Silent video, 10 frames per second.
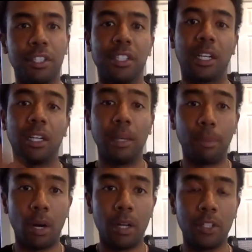is a
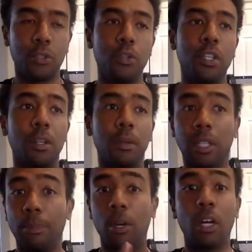clip-on, so you need to
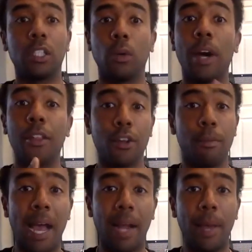clip it onto either your
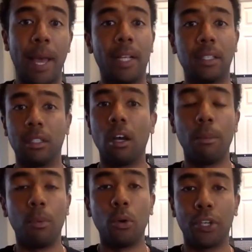backpack. It's a
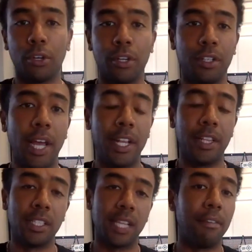lot bulkier, and it
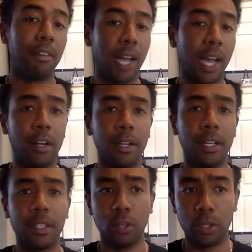doesn't have a light on
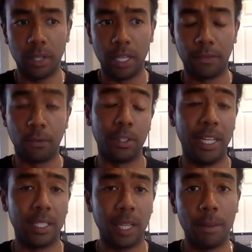it, so it's for
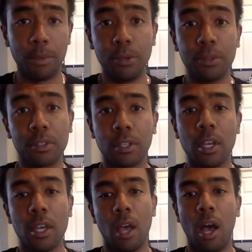daytime use.
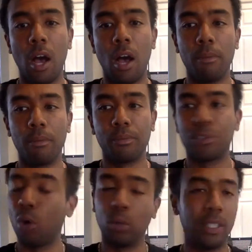
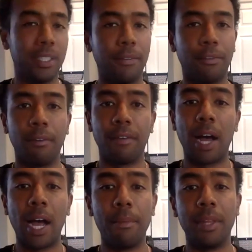Totally different
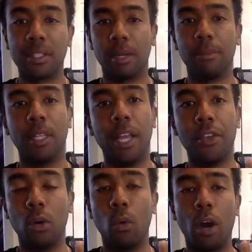vibe than something that
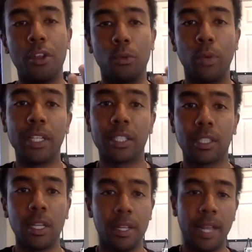you can wear on your
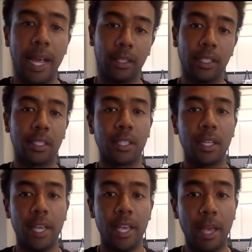wrist, necklace,
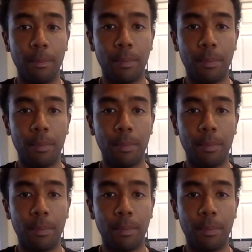hip,